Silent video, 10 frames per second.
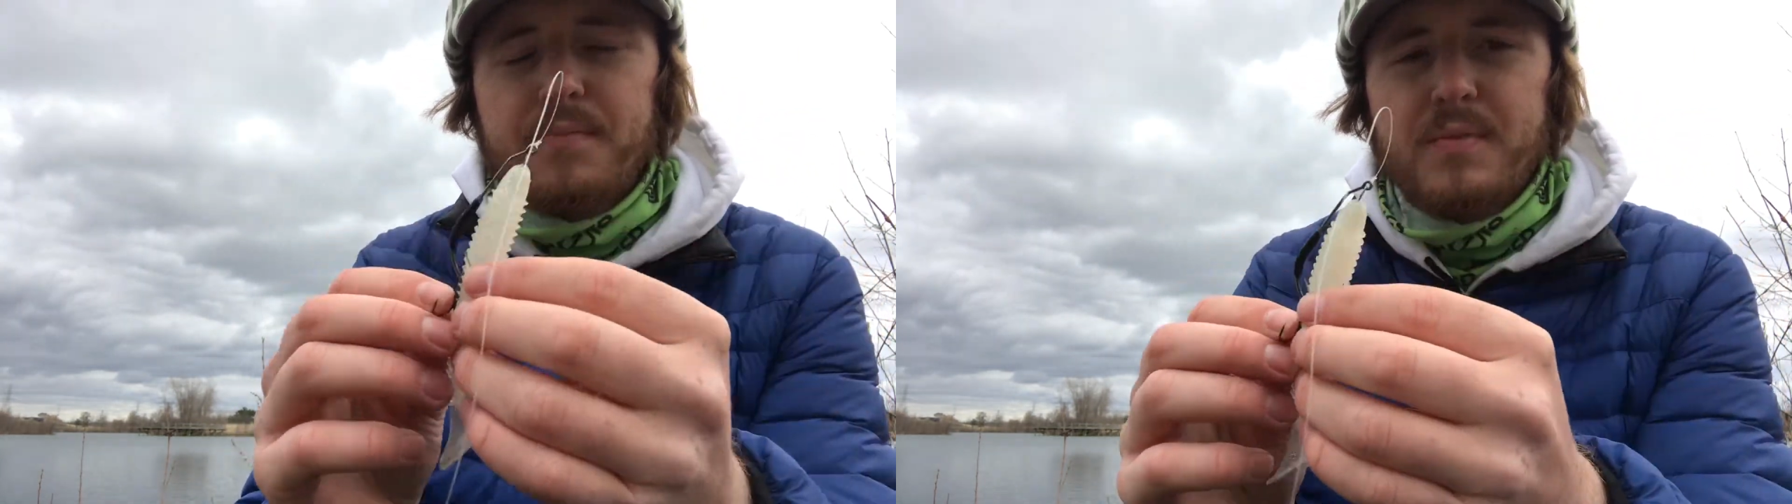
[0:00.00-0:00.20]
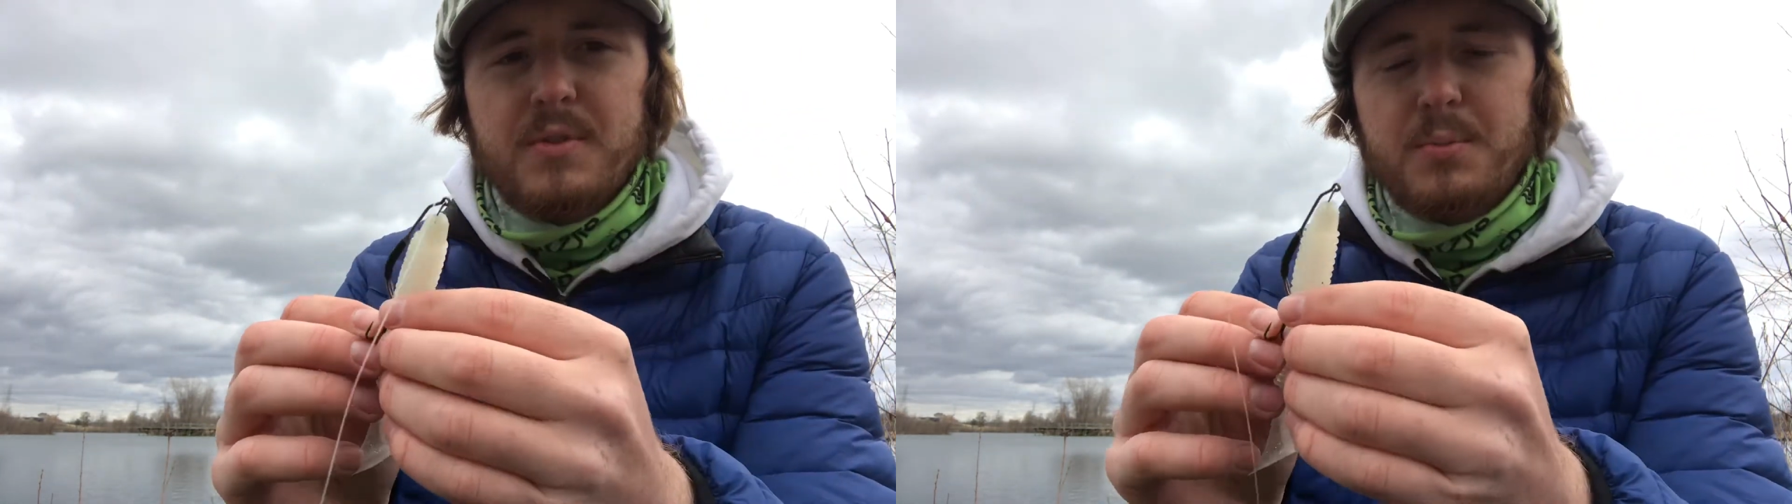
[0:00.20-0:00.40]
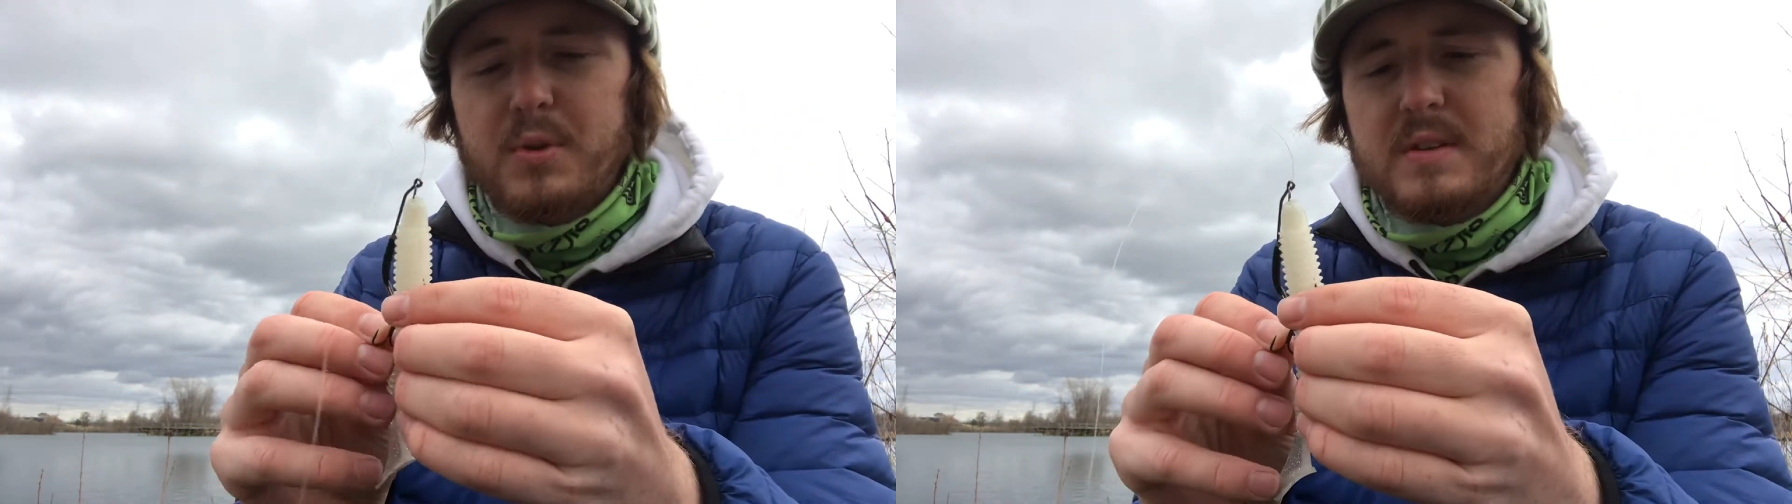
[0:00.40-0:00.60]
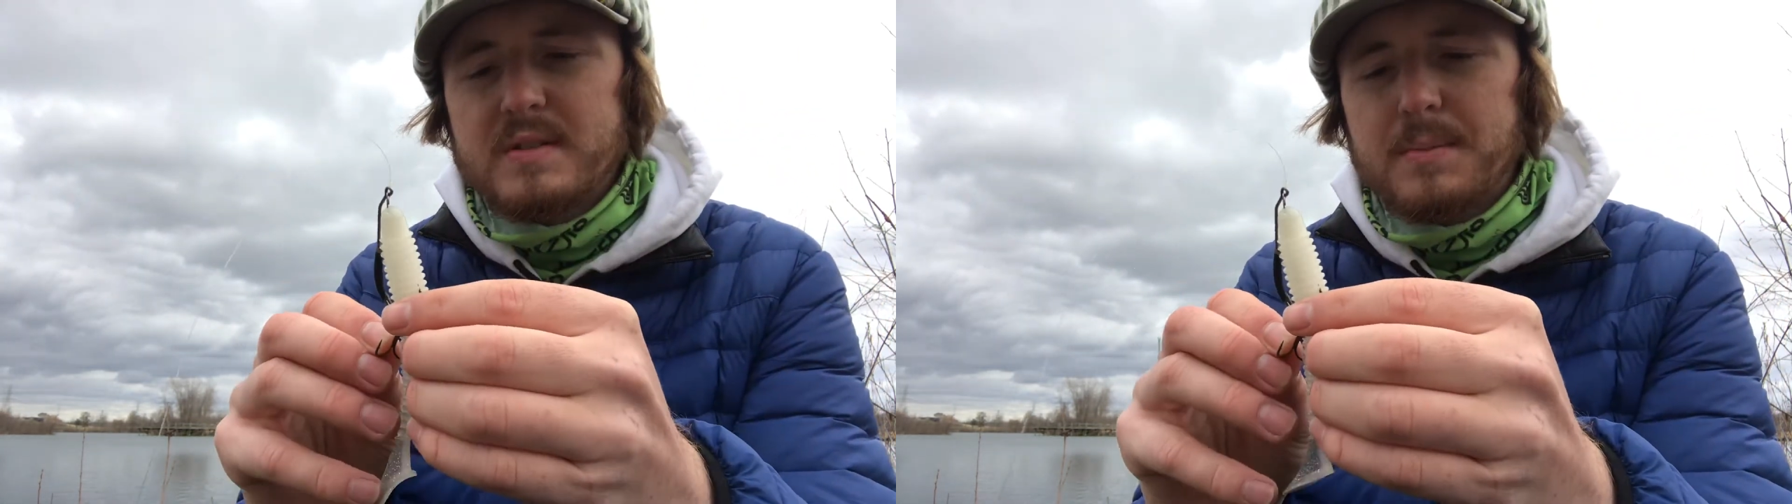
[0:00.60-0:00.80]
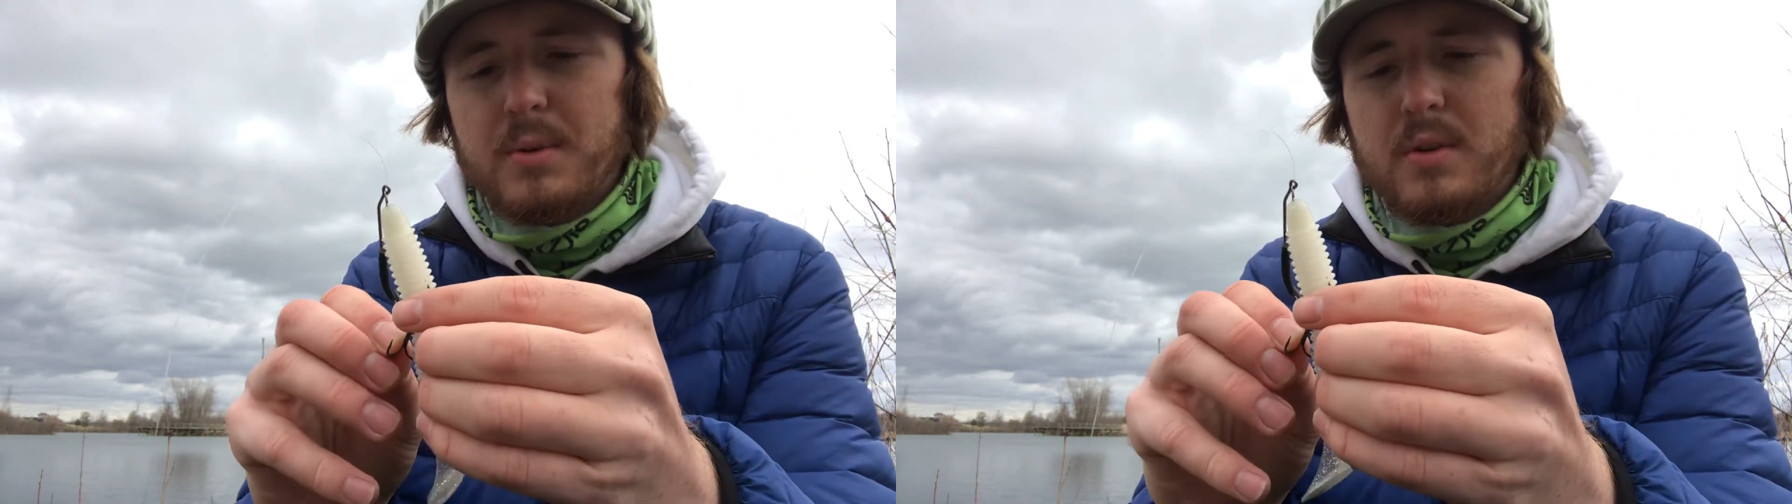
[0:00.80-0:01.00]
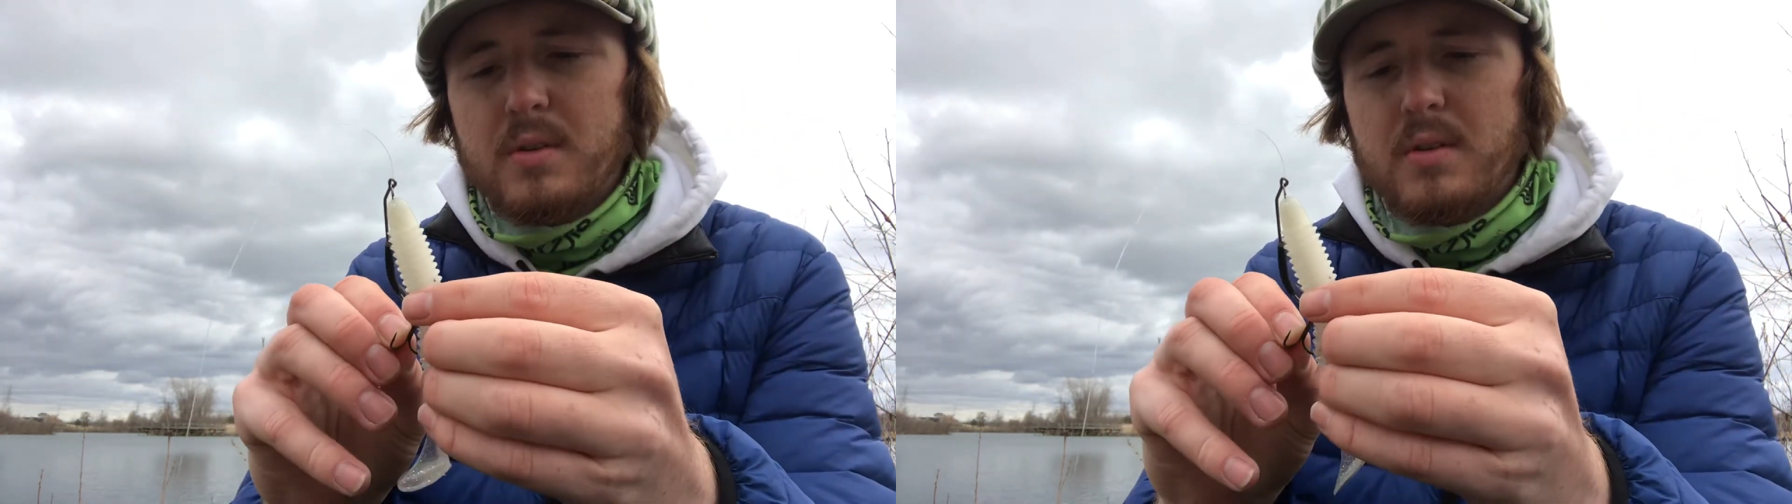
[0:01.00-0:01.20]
it's pretty simple,